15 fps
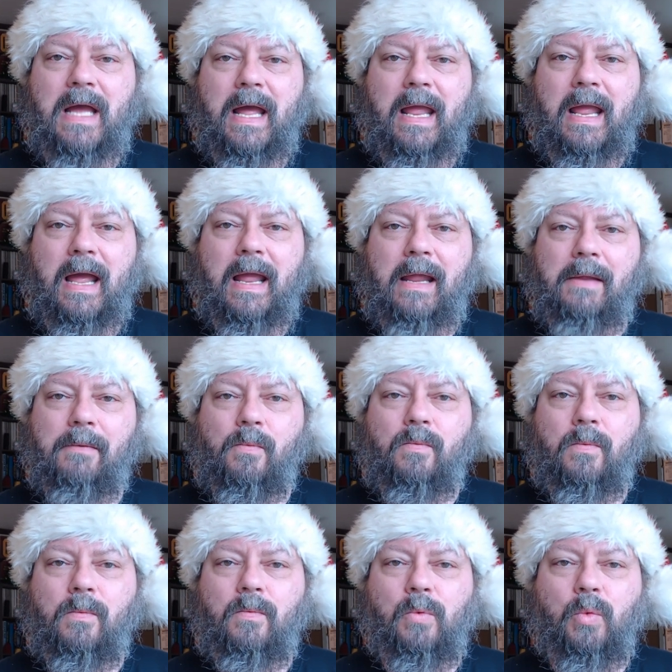I, I,
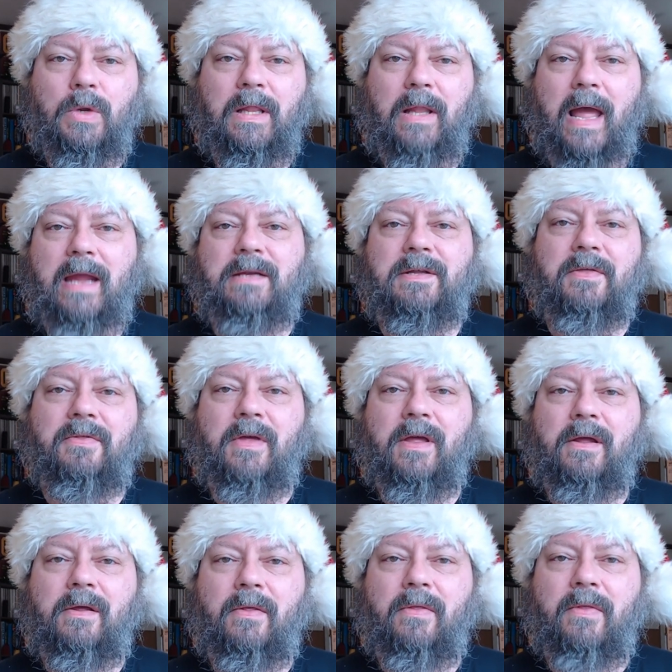would like to
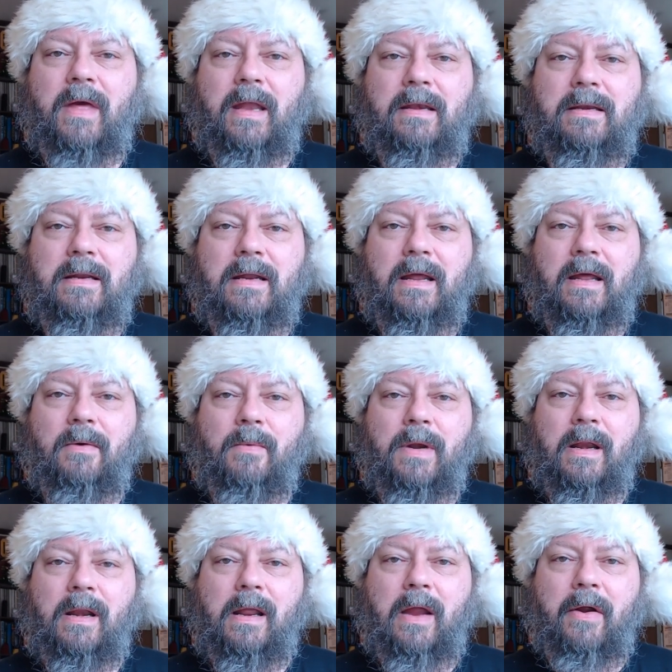think that uh,
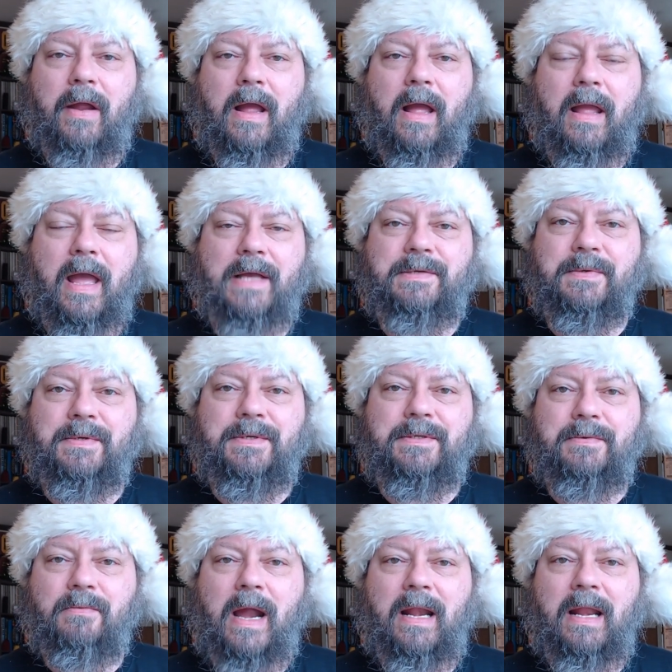when Gary Gygax
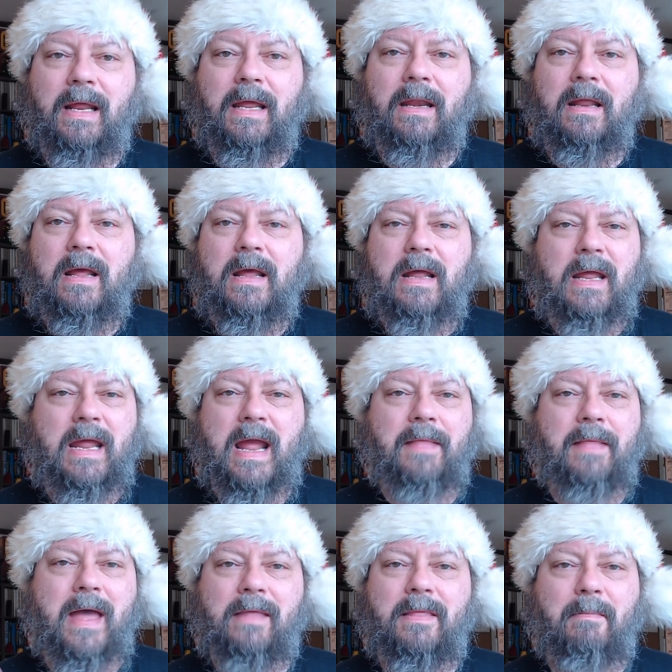was writing it, he
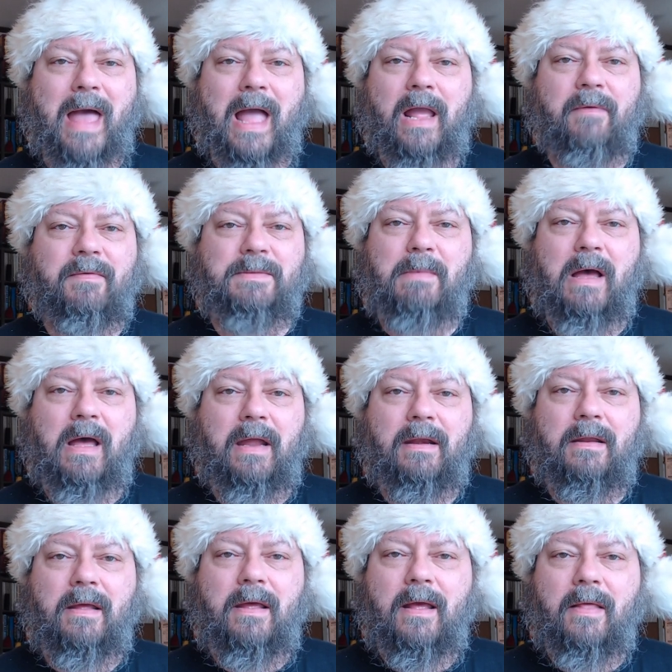had that in the back of his
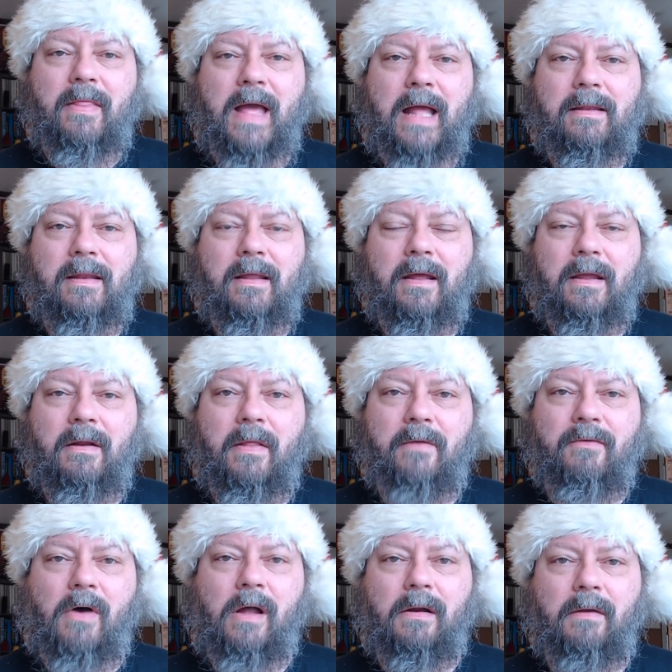mind that uh, you know the
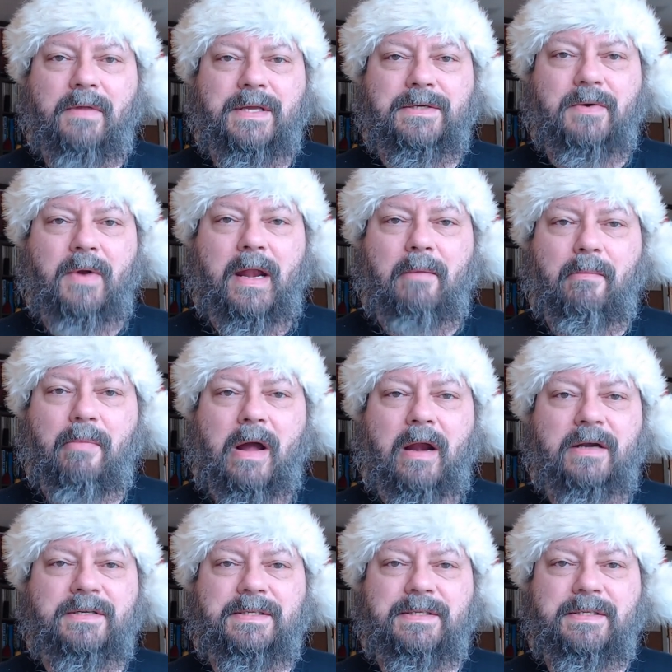fall of these great
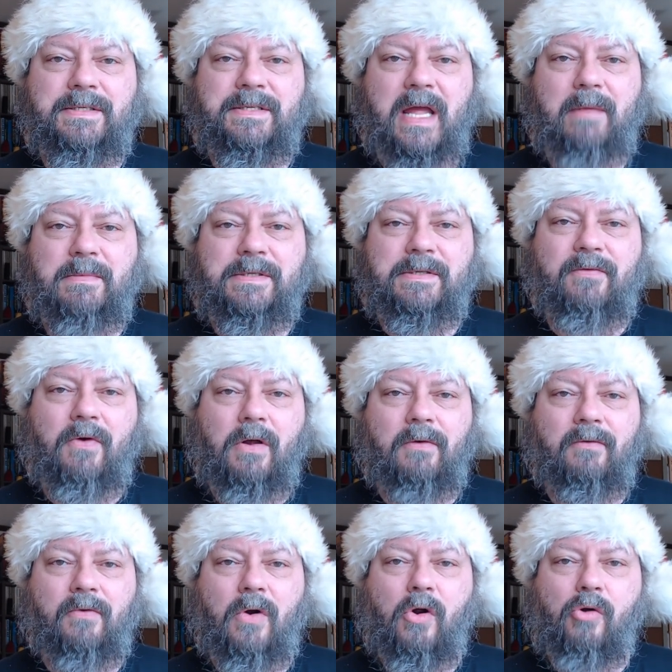empires is the same as the fall
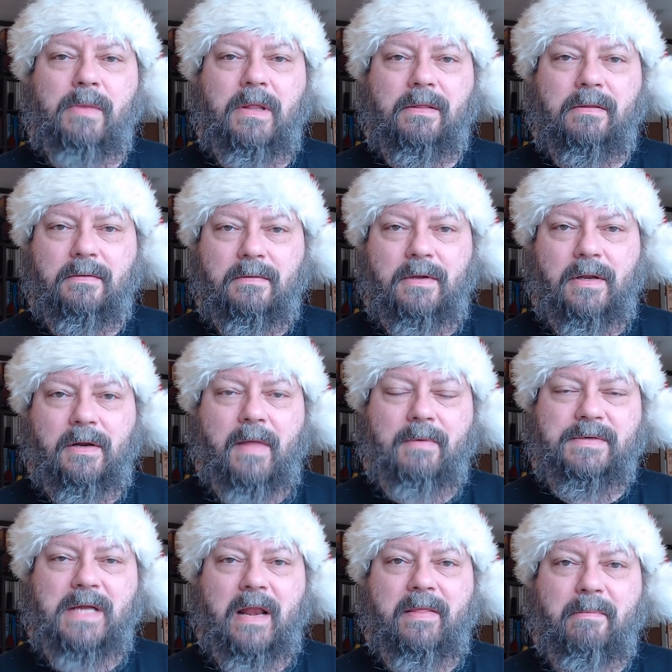of Rome, and you know that
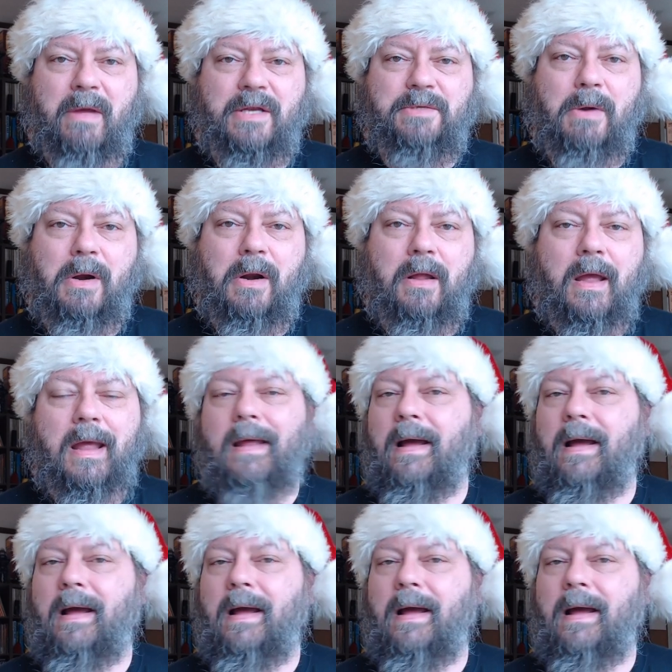was kind of the benchmark.